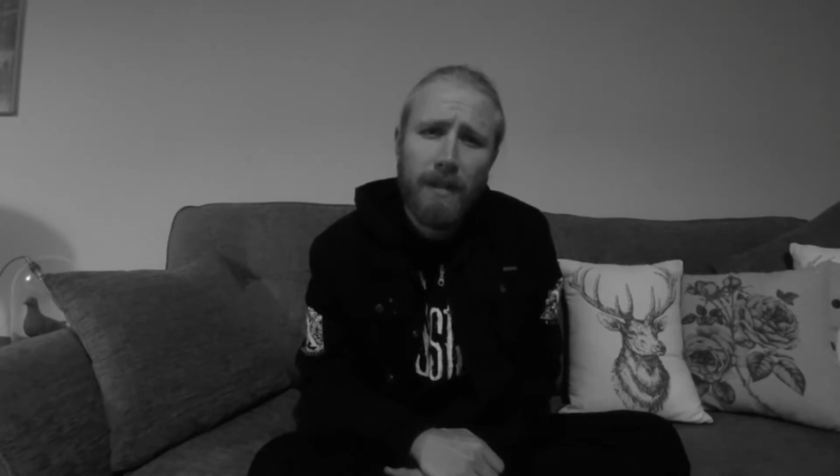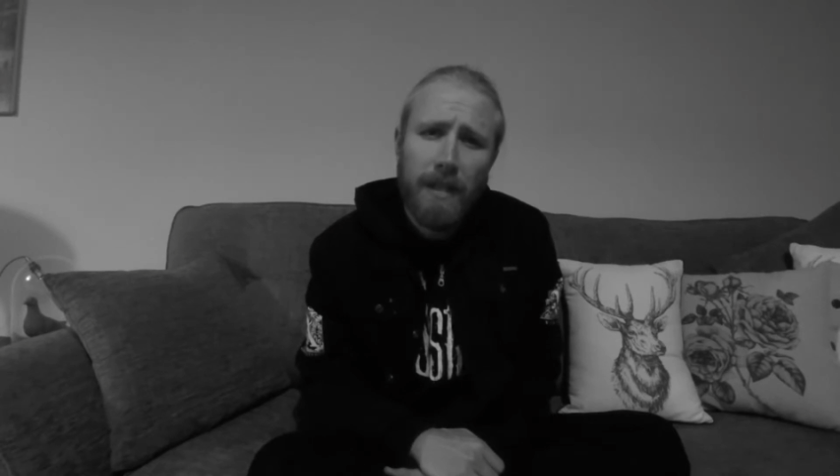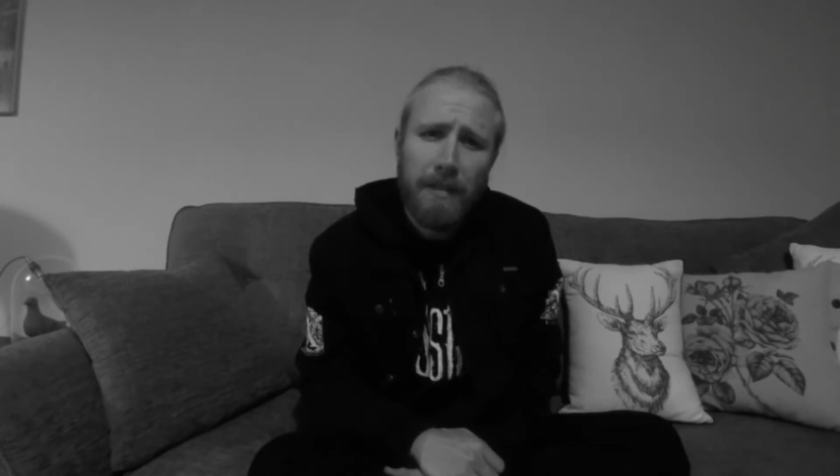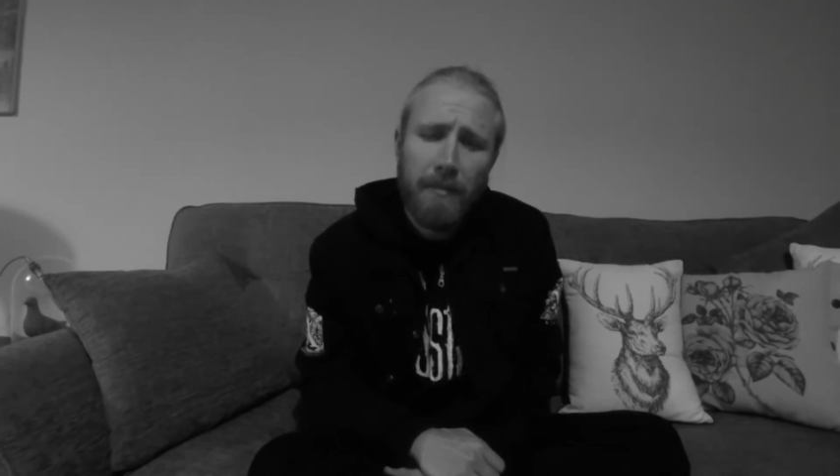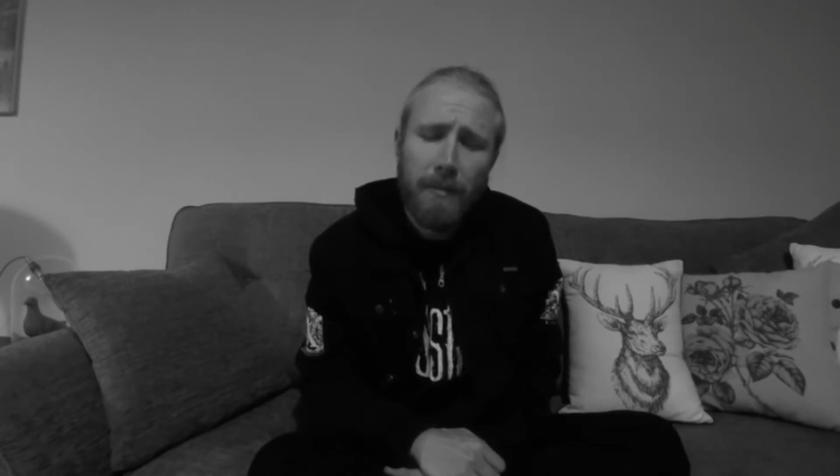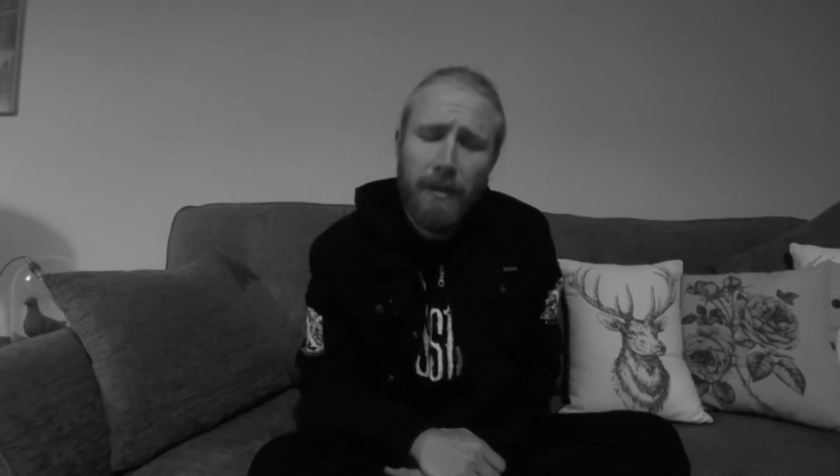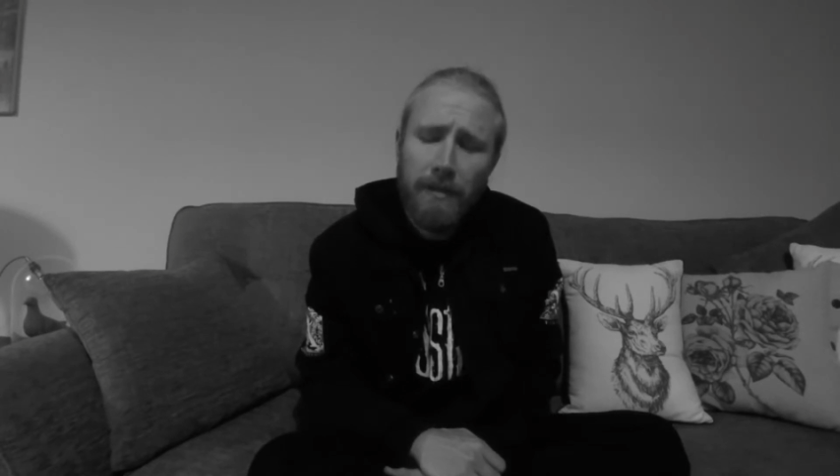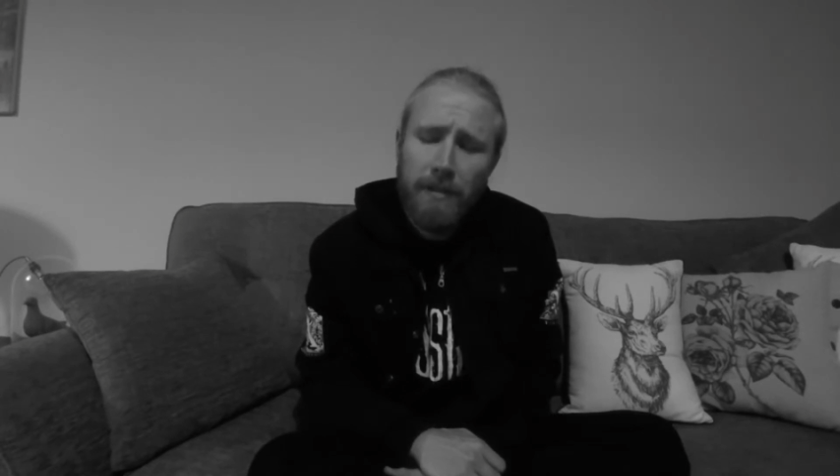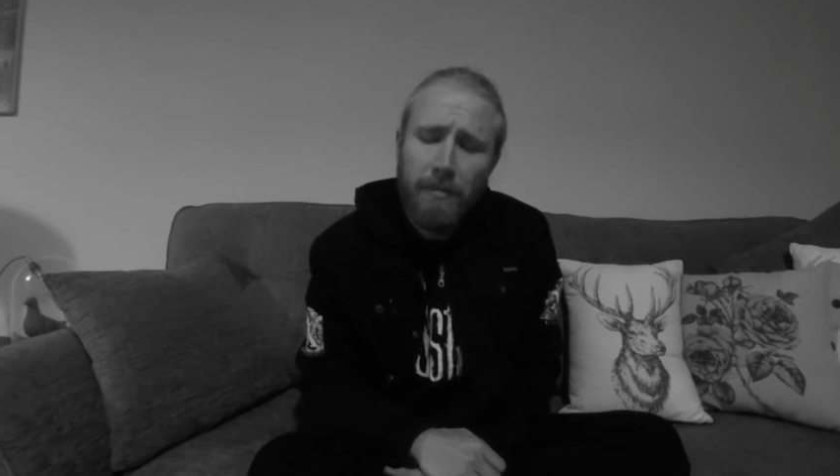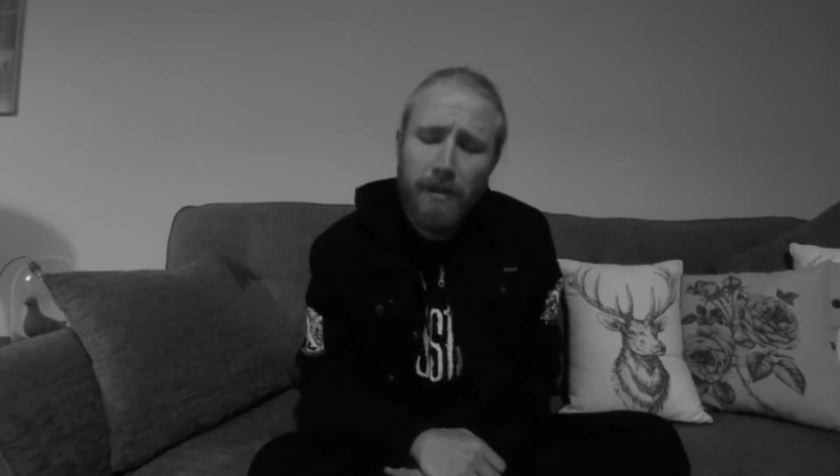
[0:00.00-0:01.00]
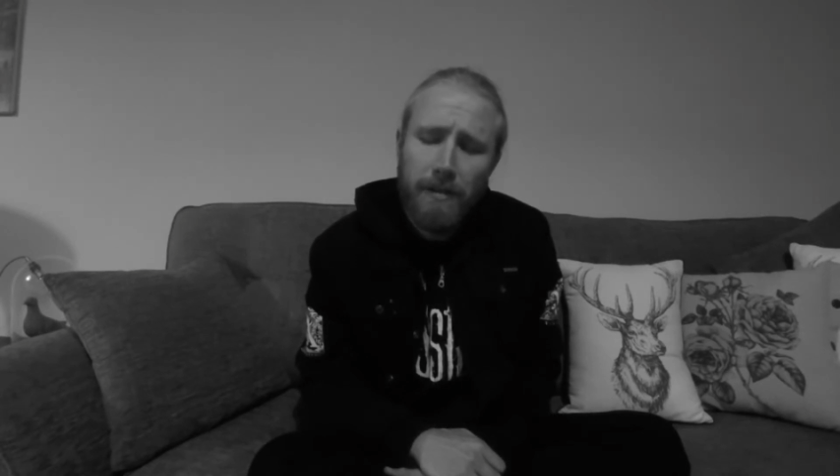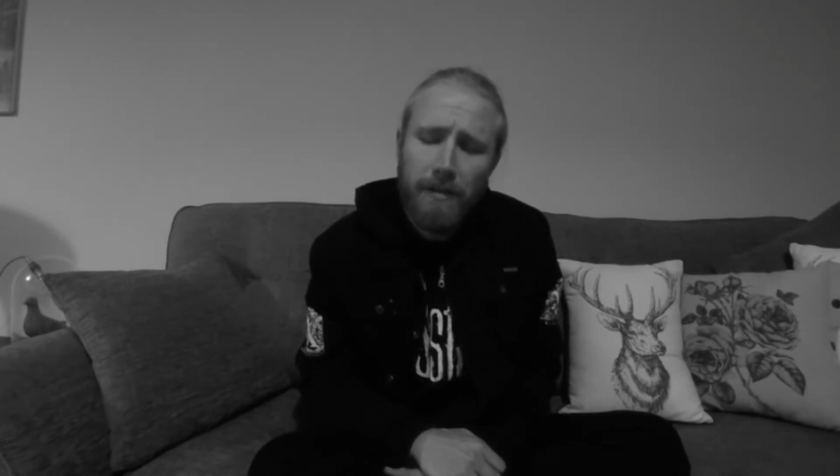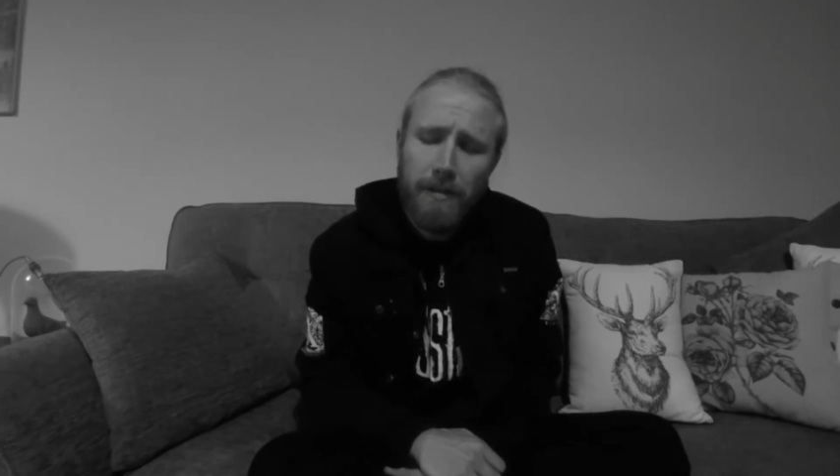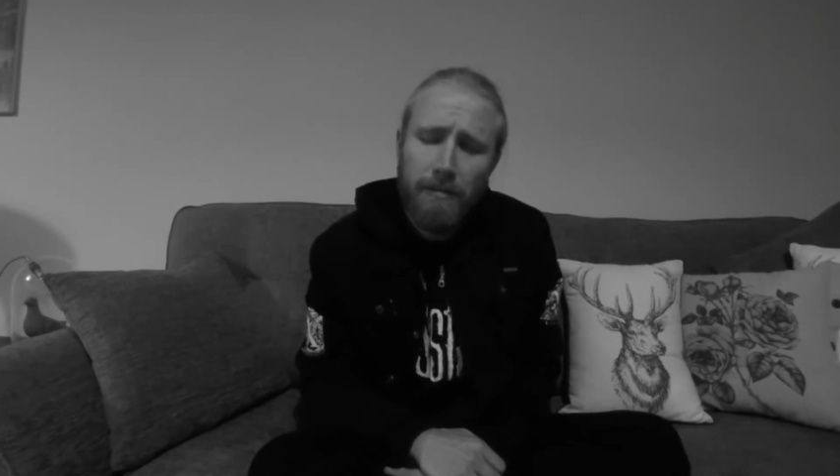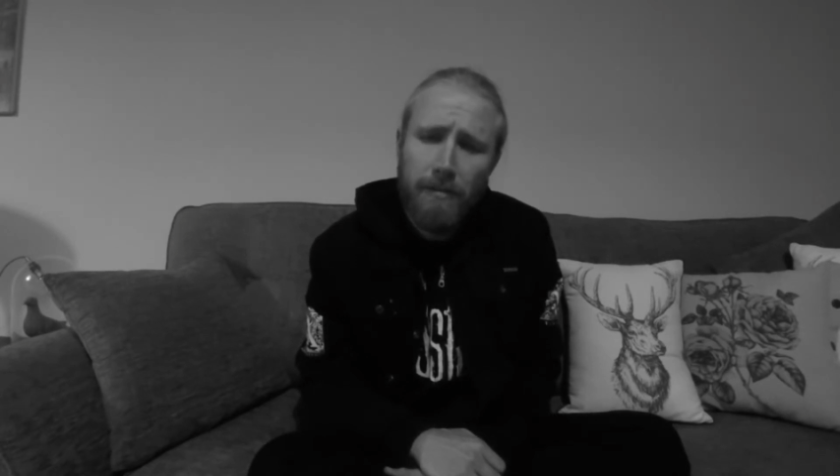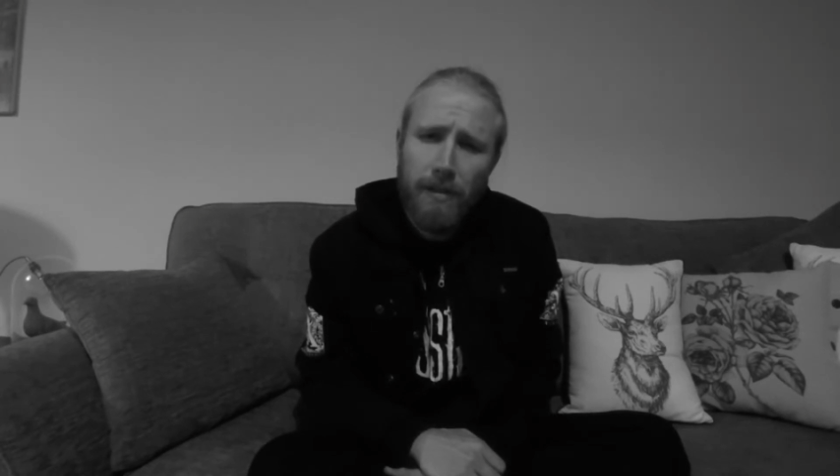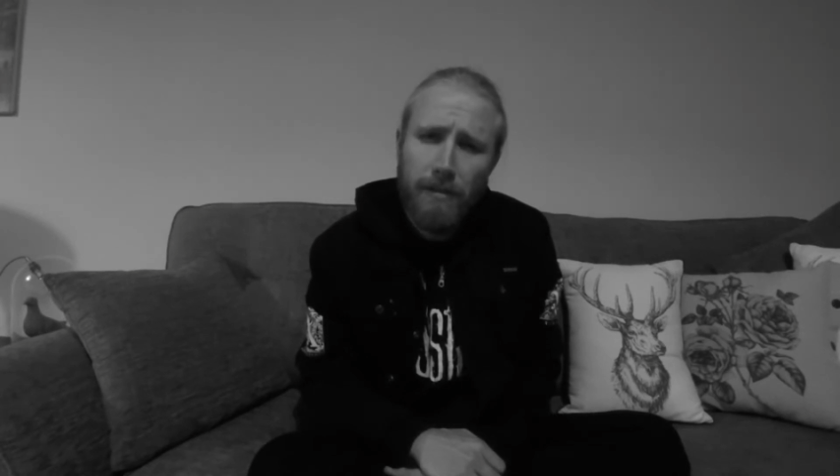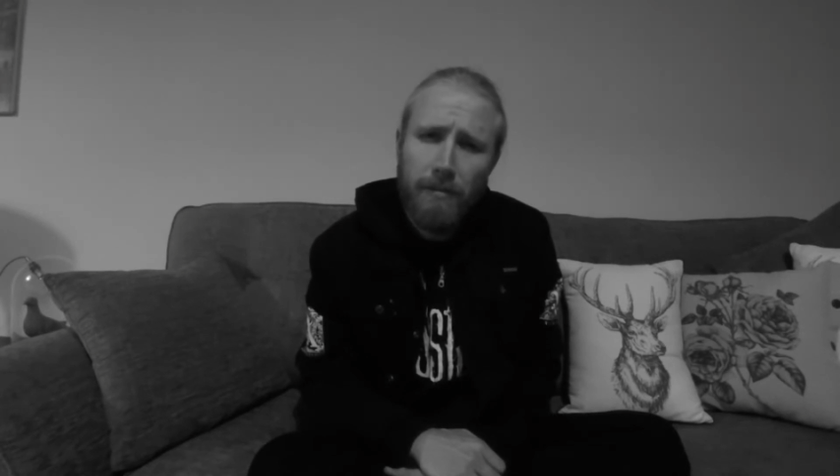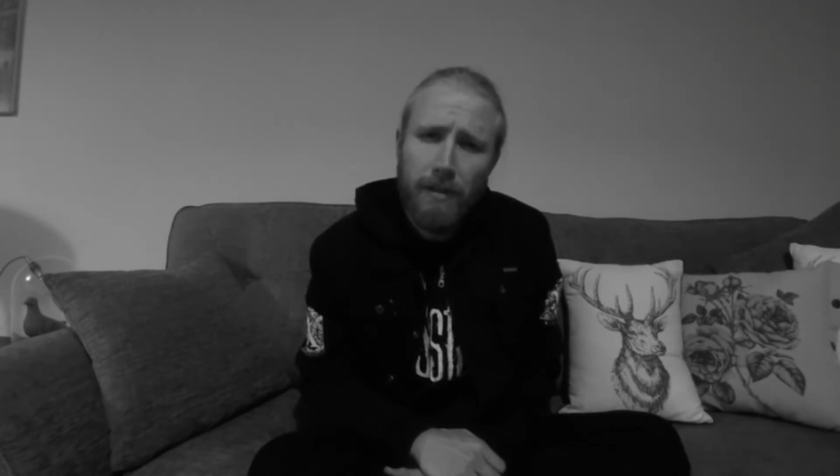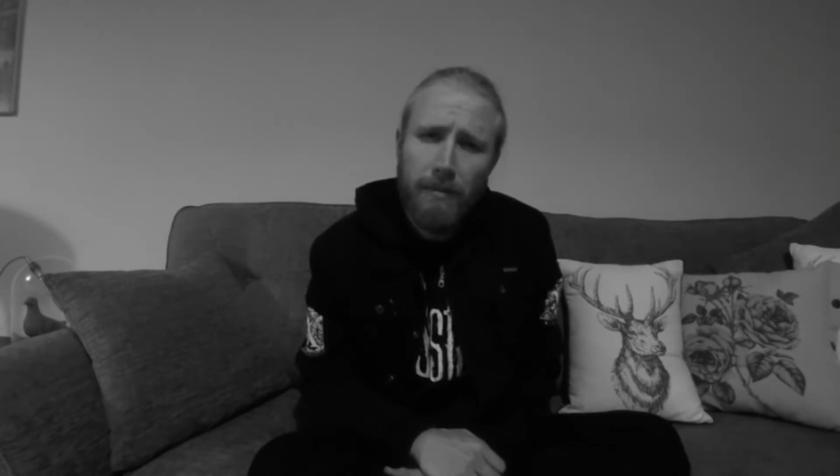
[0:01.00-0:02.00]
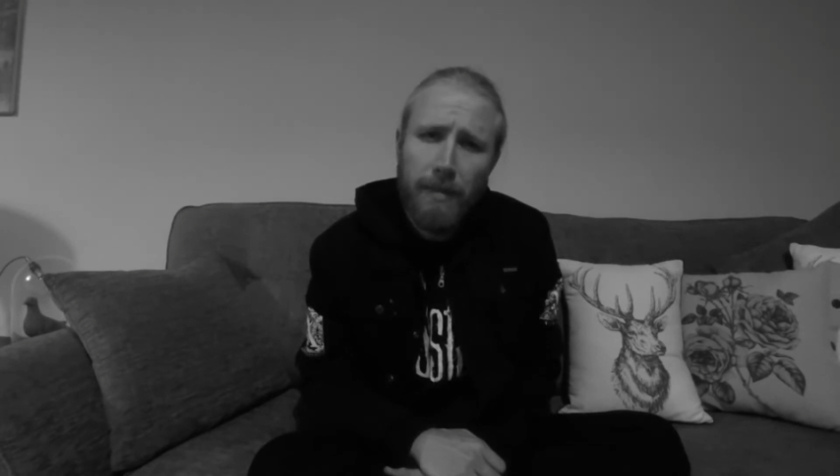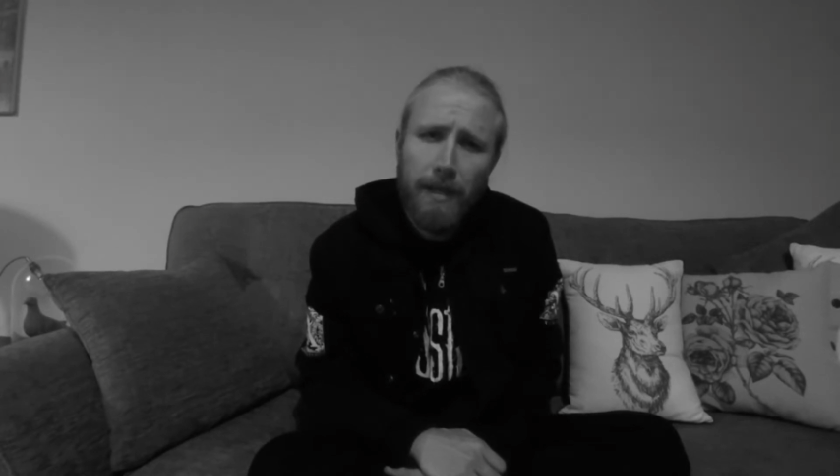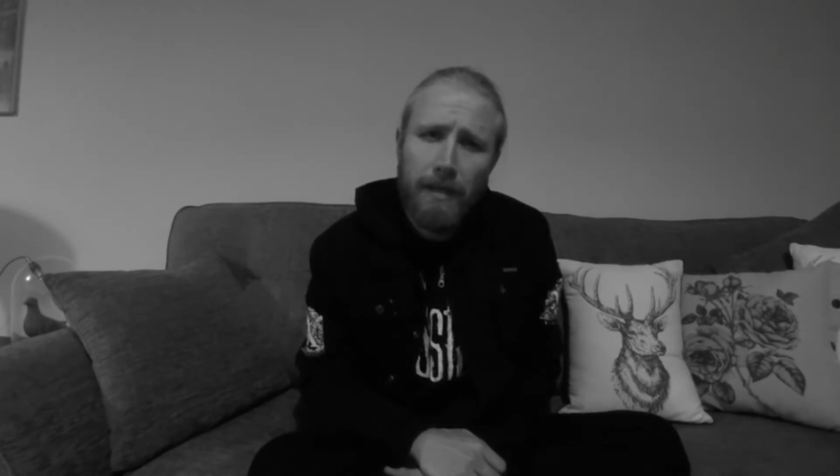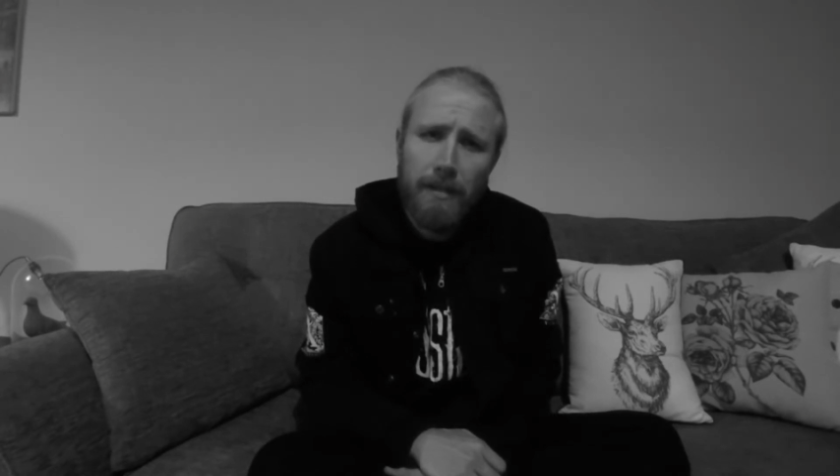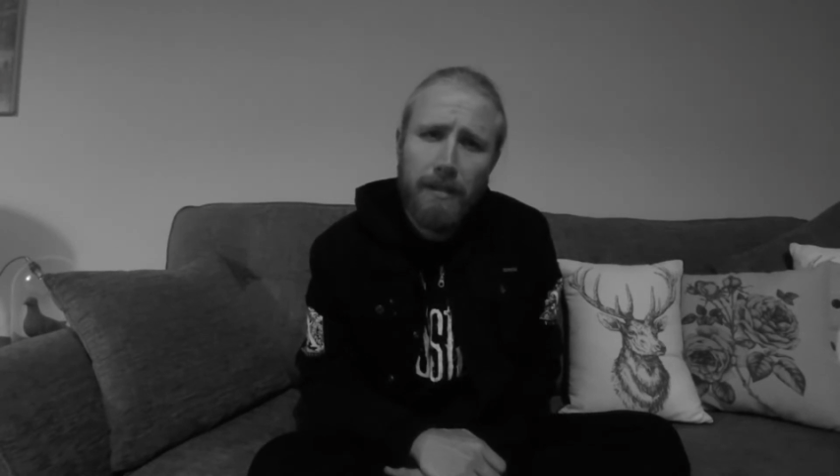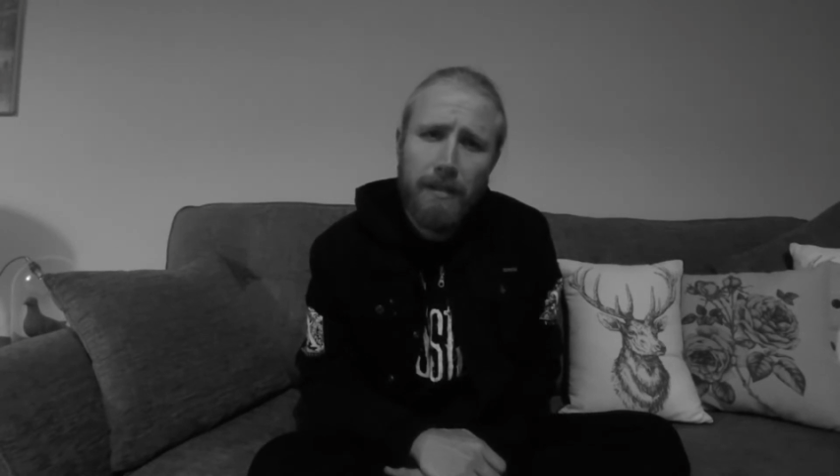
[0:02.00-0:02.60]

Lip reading: even when the depression gets really, really bad.